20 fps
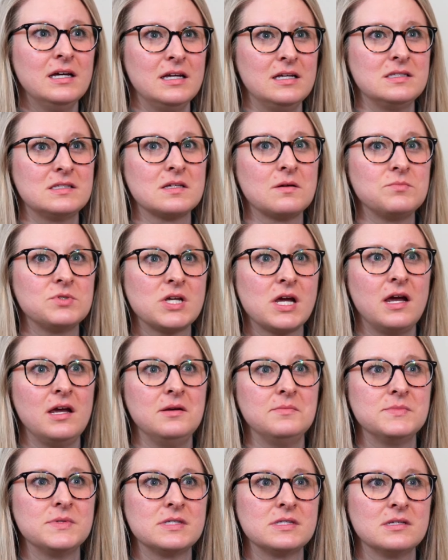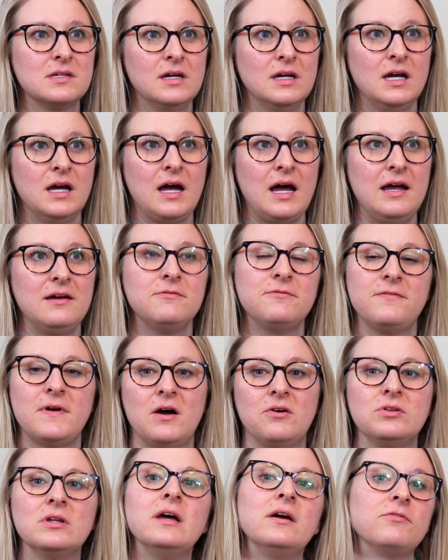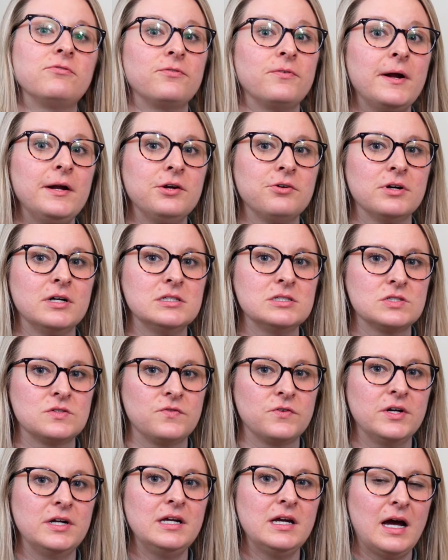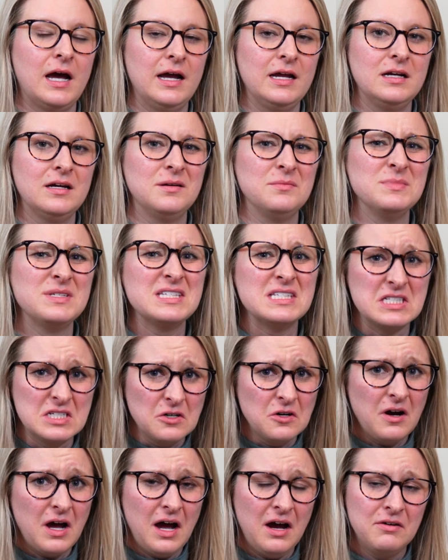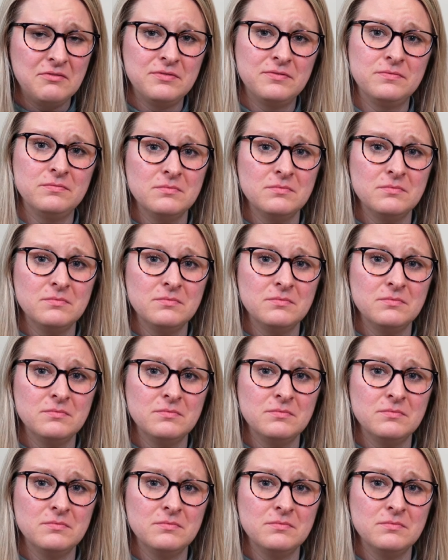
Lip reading: And sometimes I found that fragrance-free items still have